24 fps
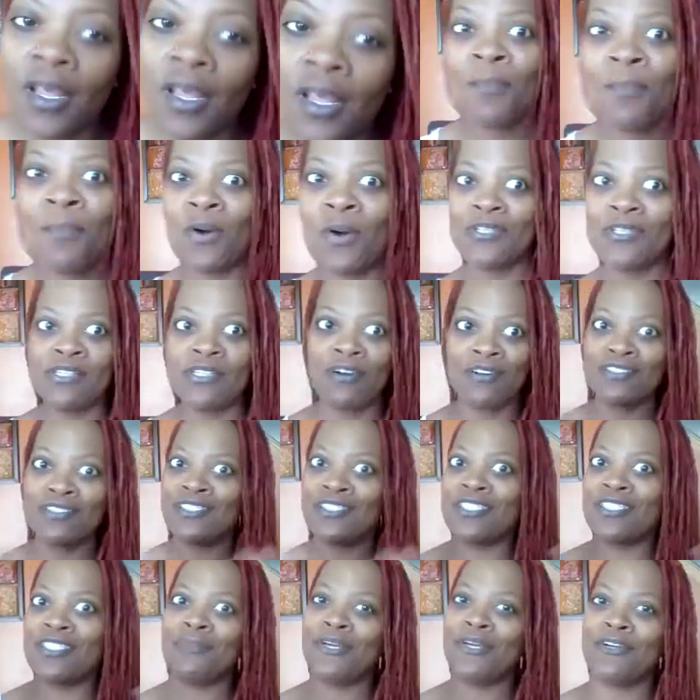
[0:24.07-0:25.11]
I'm always
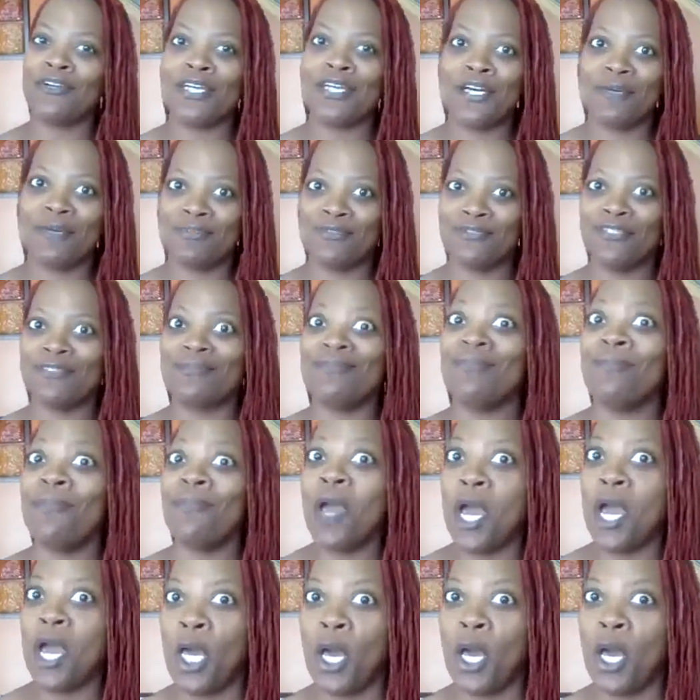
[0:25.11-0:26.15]
talking to the married couples.
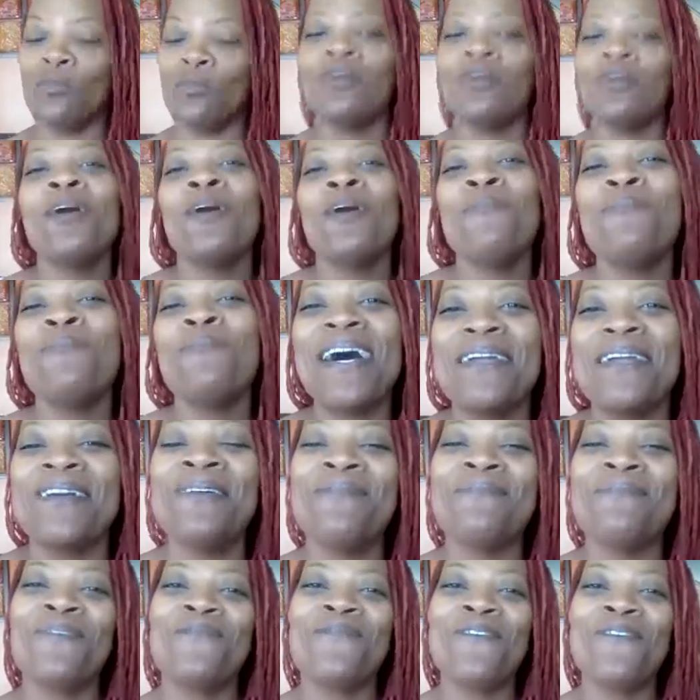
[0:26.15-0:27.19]
Hello. But
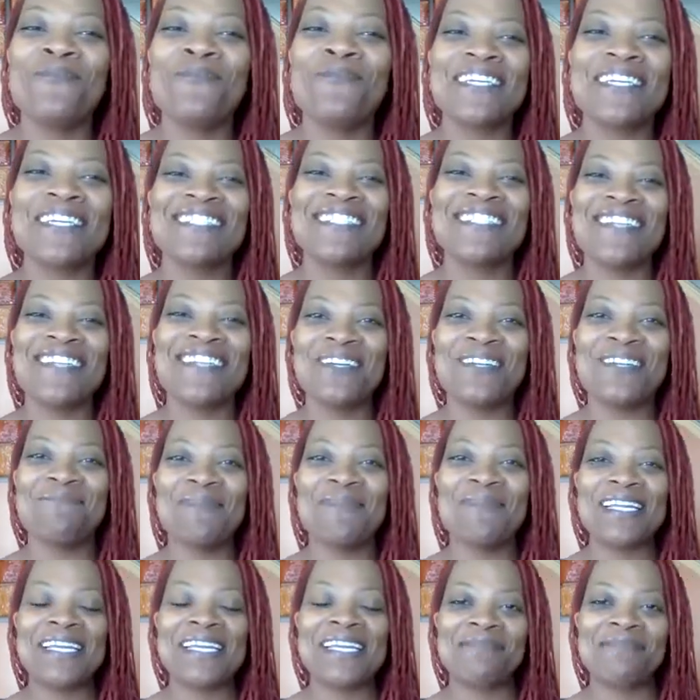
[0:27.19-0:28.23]
before we get started,
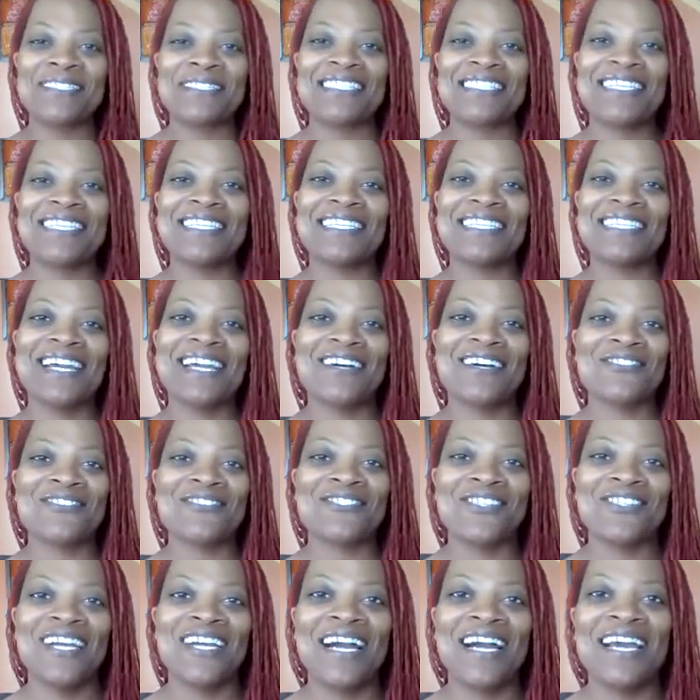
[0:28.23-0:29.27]
my name is Tequila
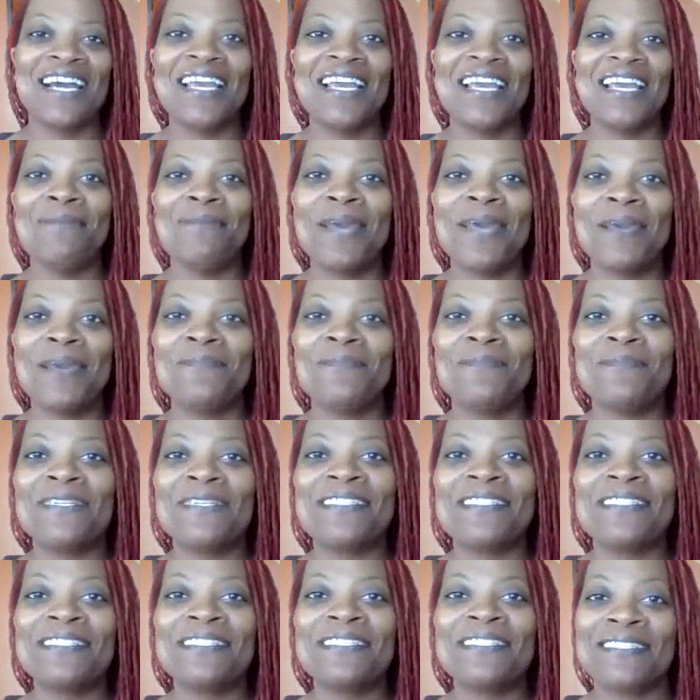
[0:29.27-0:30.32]
Kauser. I am a
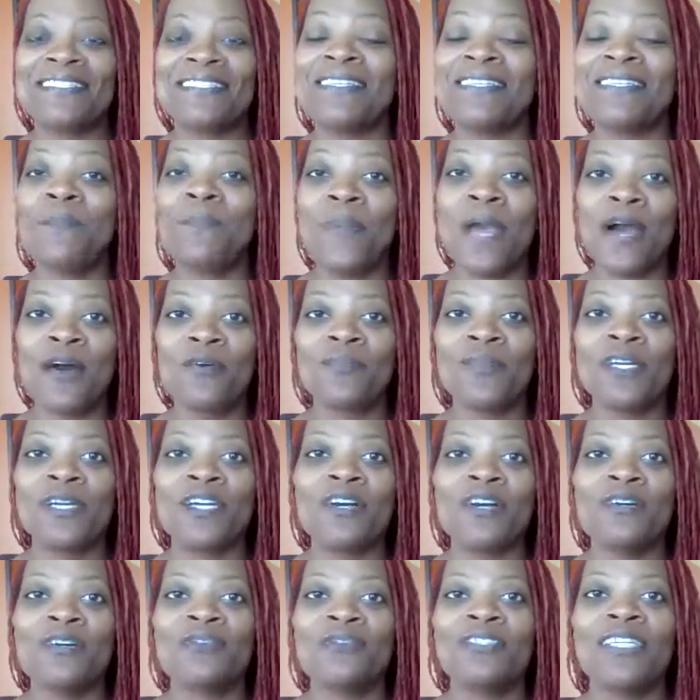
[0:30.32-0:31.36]
business
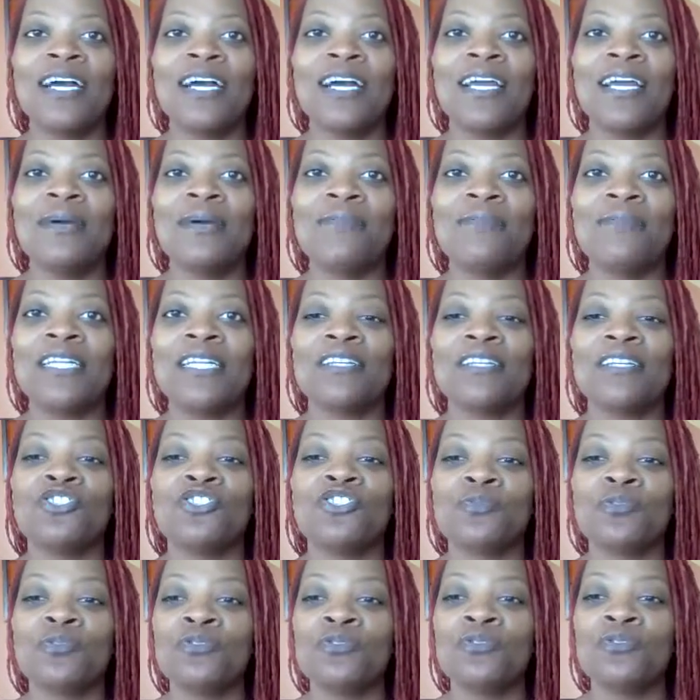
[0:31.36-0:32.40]
empowerment coach. I am an
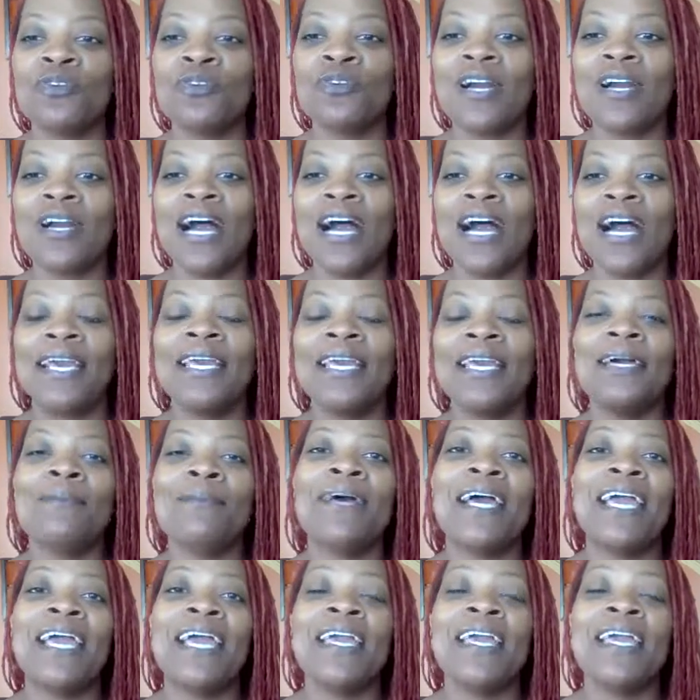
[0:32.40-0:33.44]
entrepreneur. I
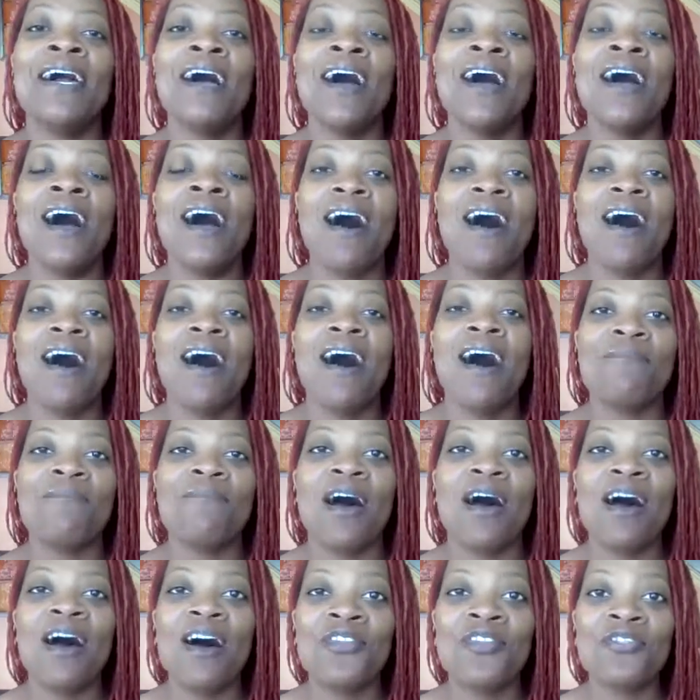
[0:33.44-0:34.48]
am a
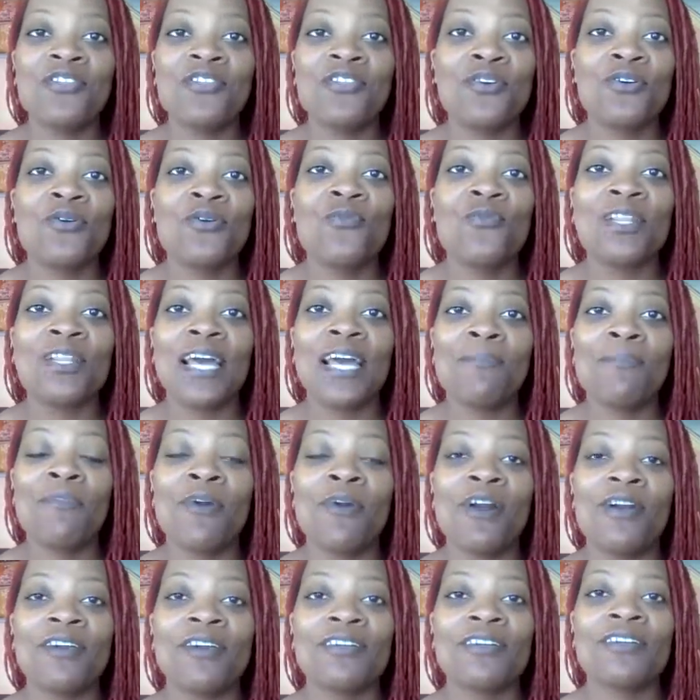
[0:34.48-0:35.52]
author, online
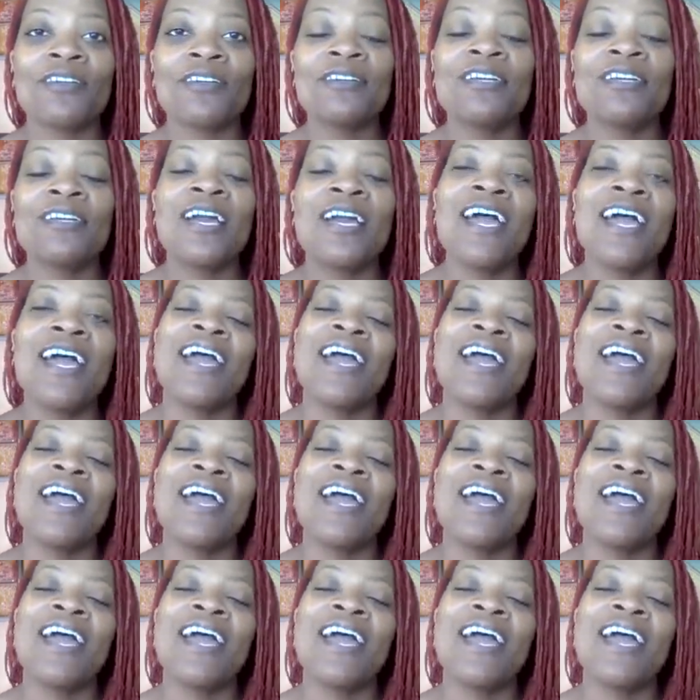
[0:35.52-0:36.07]
marketer.